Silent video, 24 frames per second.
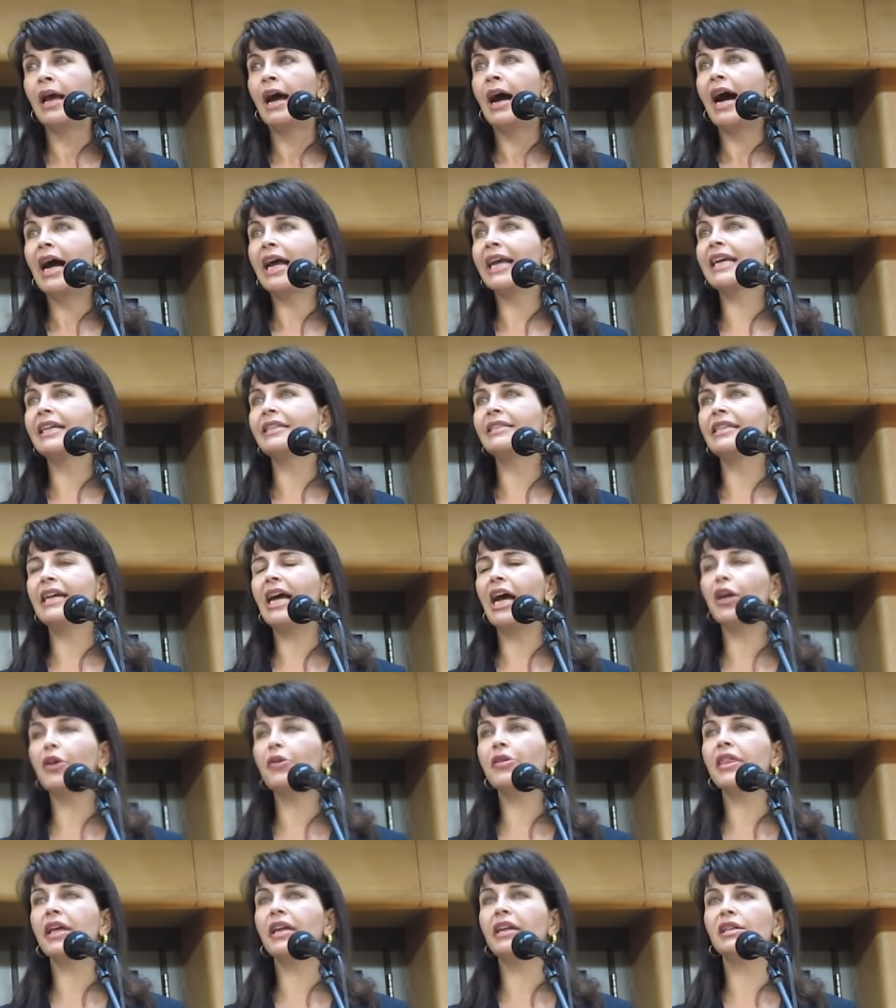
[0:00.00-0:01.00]
I can
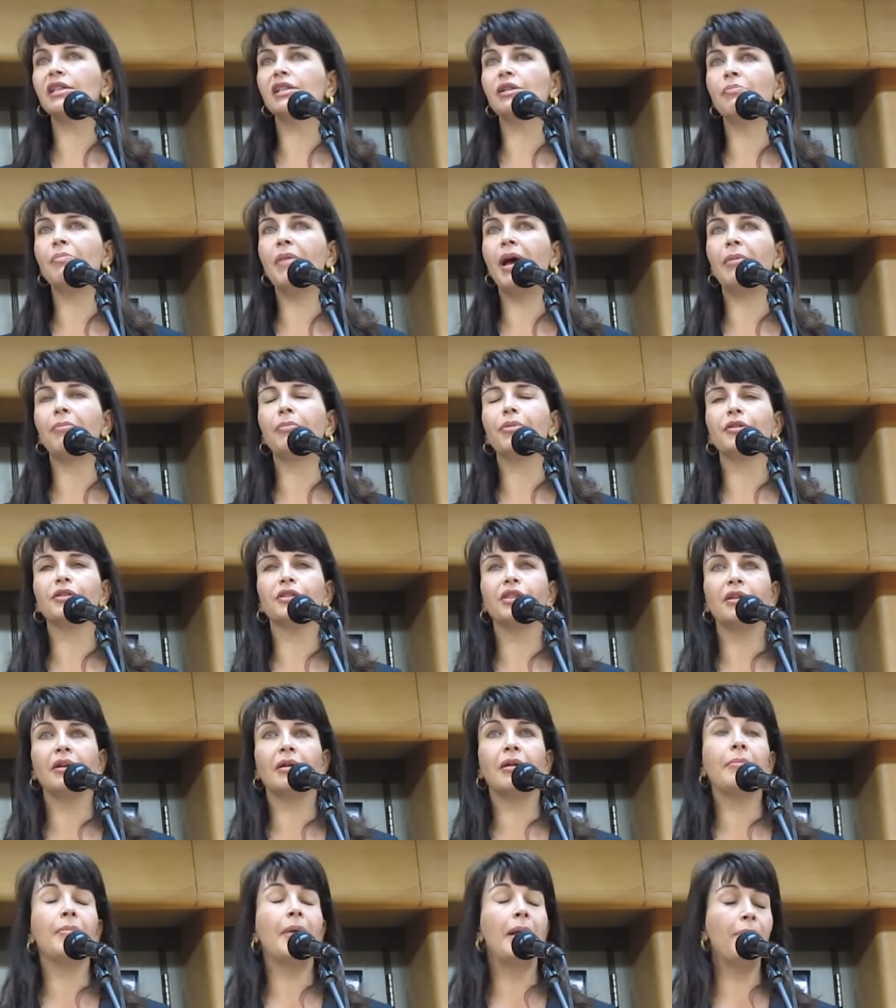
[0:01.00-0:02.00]
tell you that as a, members,
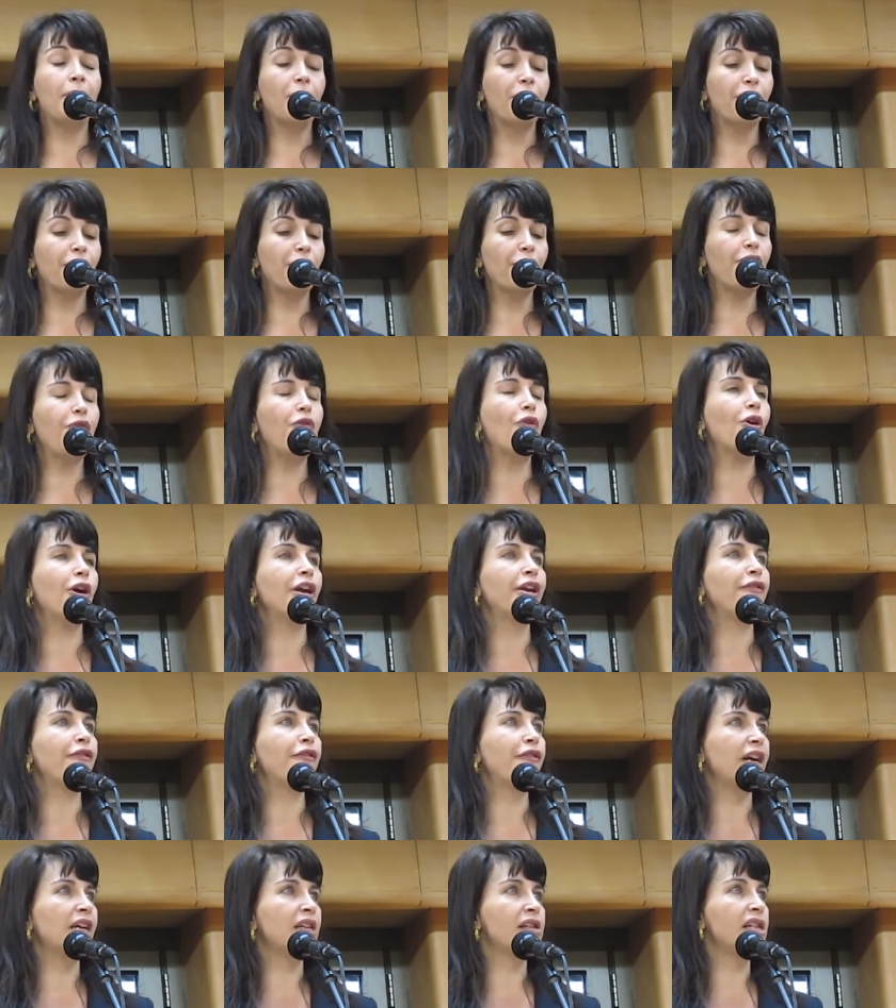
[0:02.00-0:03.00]
a member of the Foreign
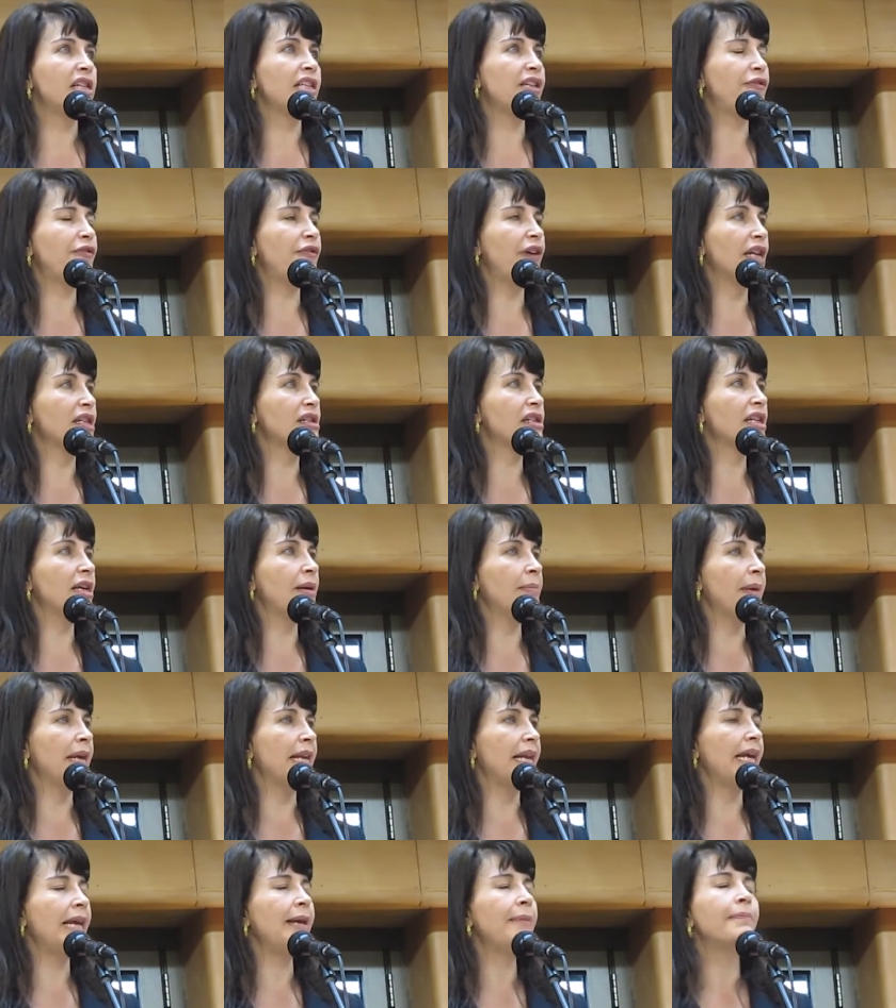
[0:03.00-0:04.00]
Affairs and Defense
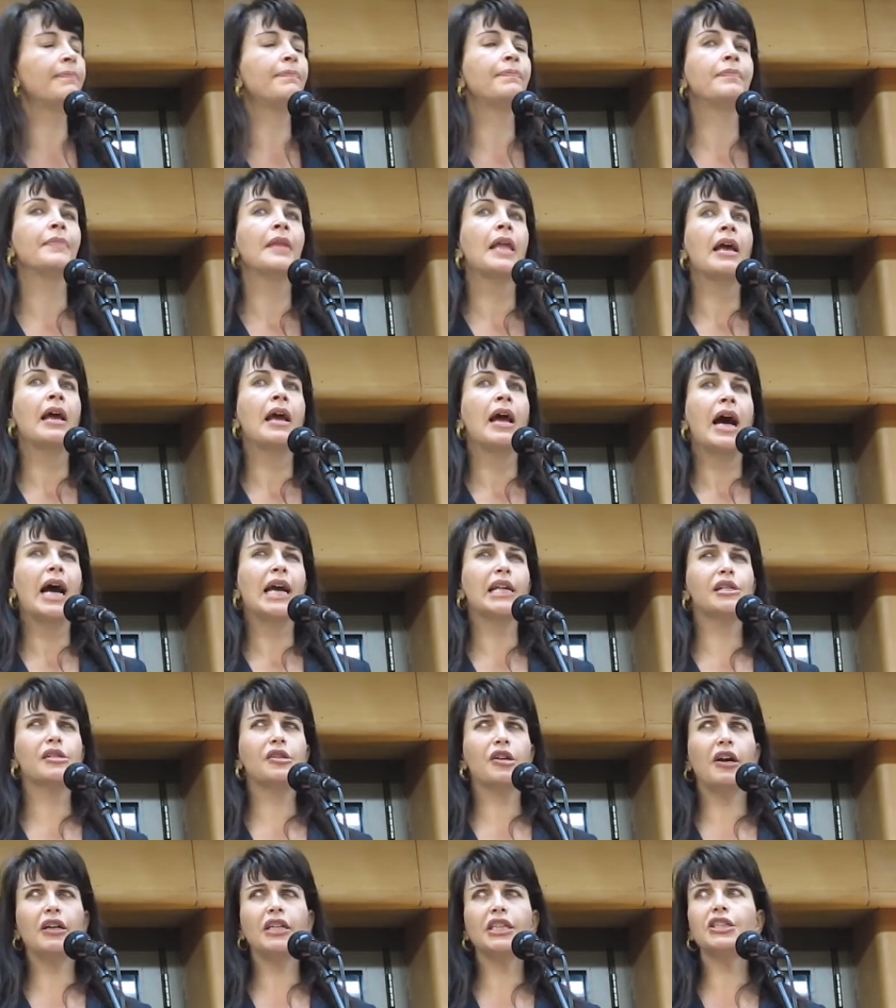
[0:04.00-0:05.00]
Committee, I
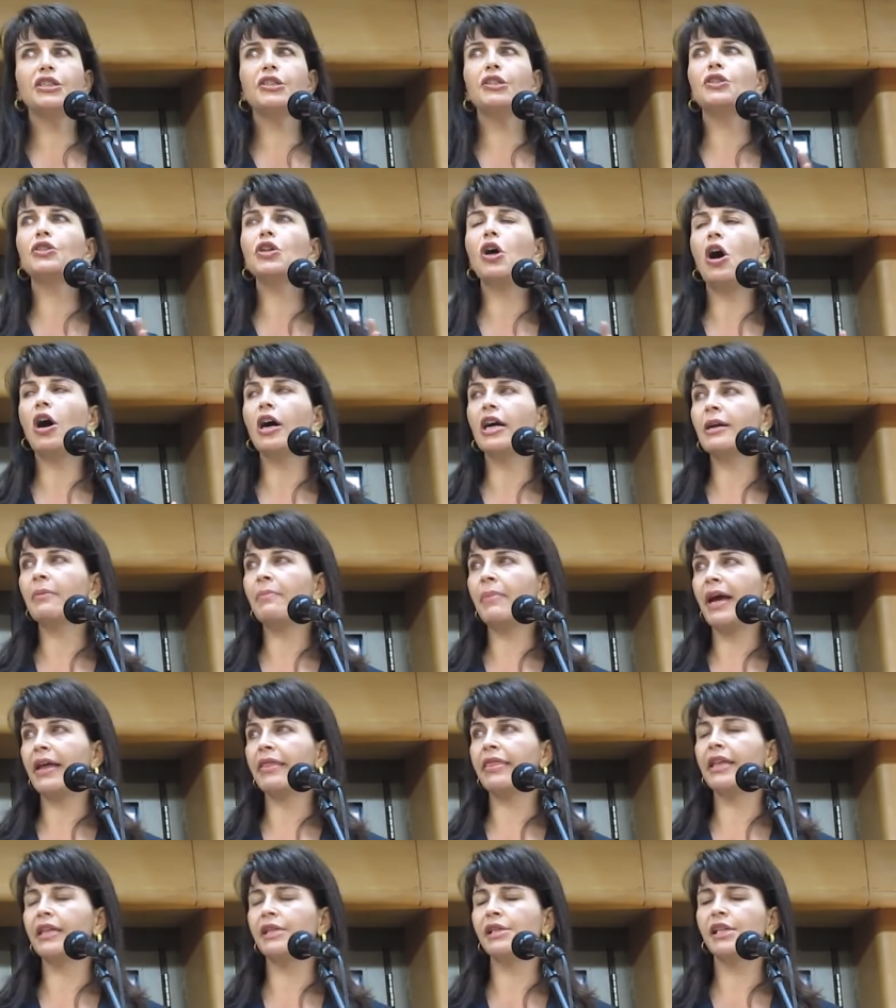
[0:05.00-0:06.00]
started to talk
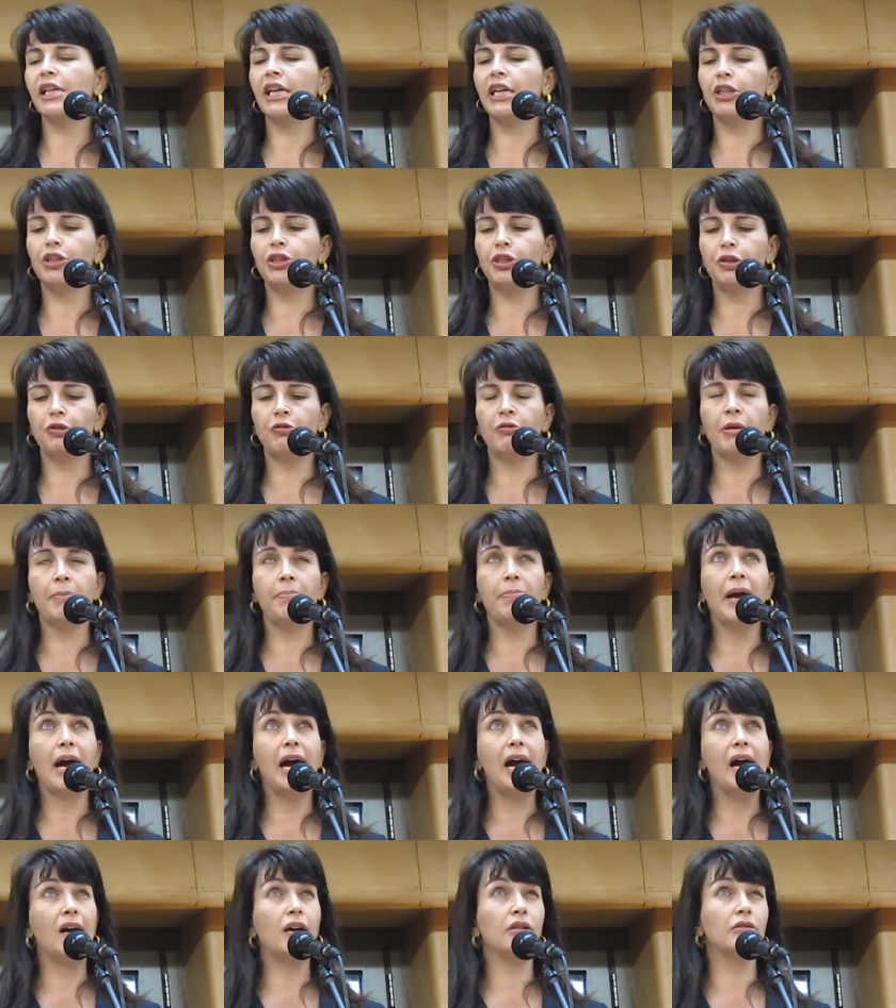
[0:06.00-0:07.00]
about this issue
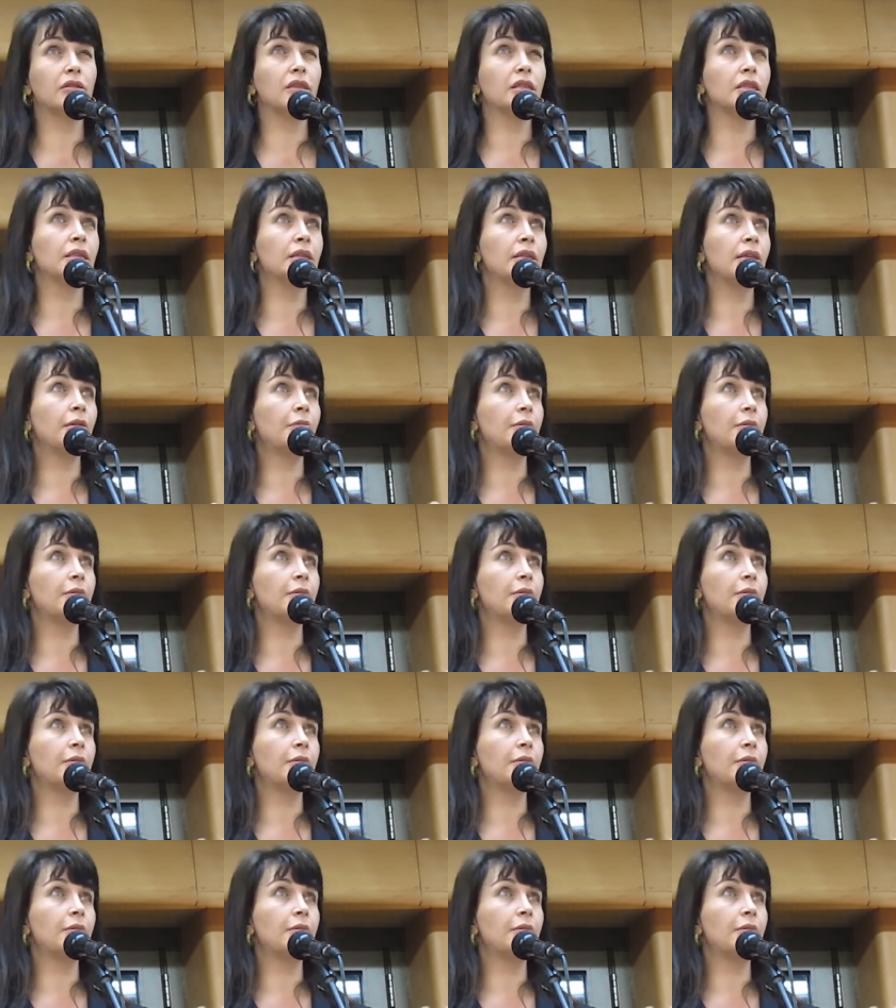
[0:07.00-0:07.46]
about, I